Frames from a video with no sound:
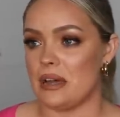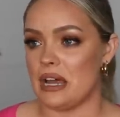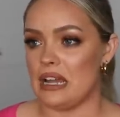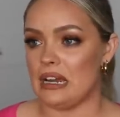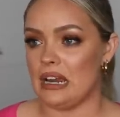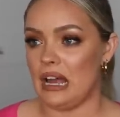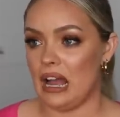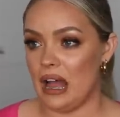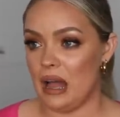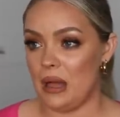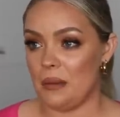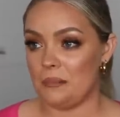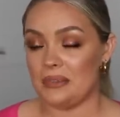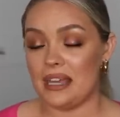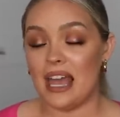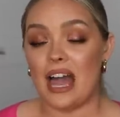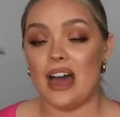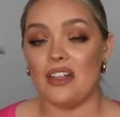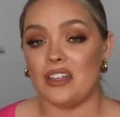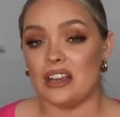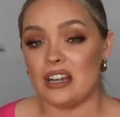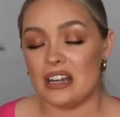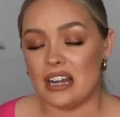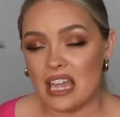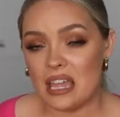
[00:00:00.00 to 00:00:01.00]
But um,
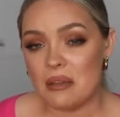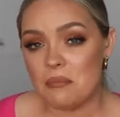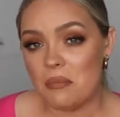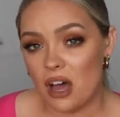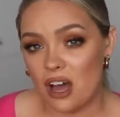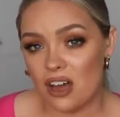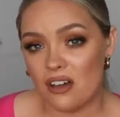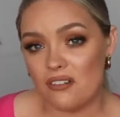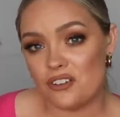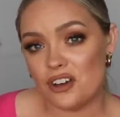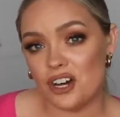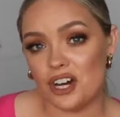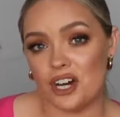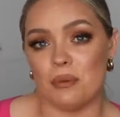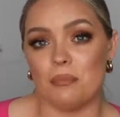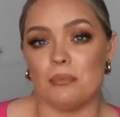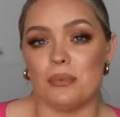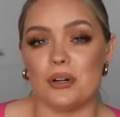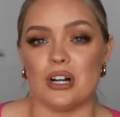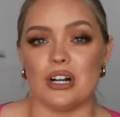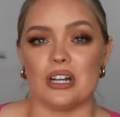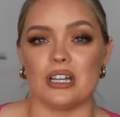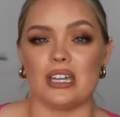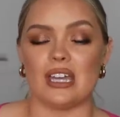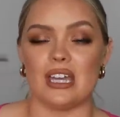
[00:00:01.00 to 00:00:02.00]
yeah, the name of her
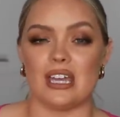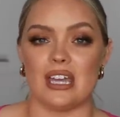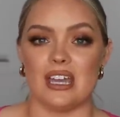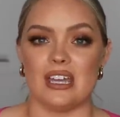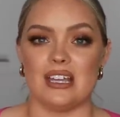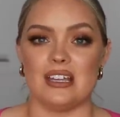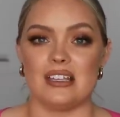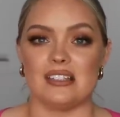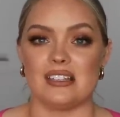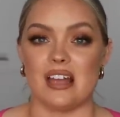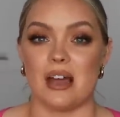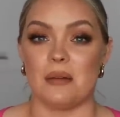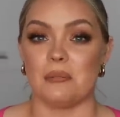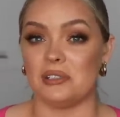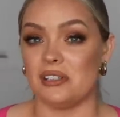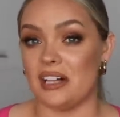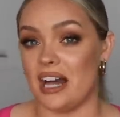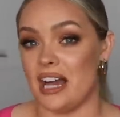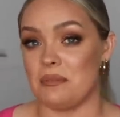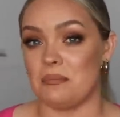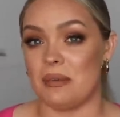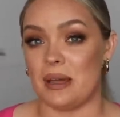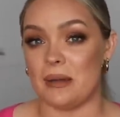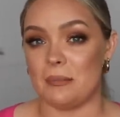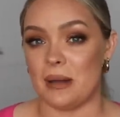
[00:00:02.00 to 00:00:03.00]
book is I'm
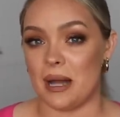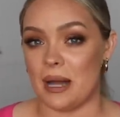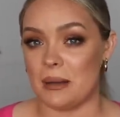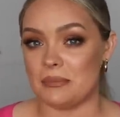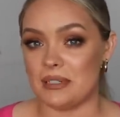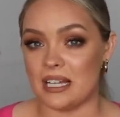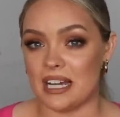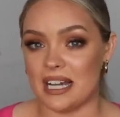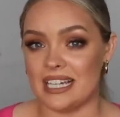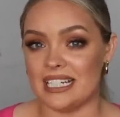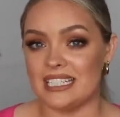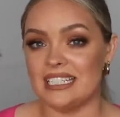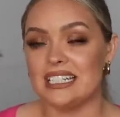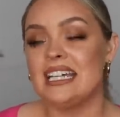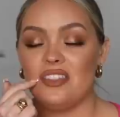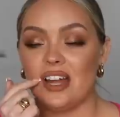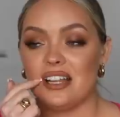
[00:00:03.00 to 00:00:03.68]
Glad My Mom Died.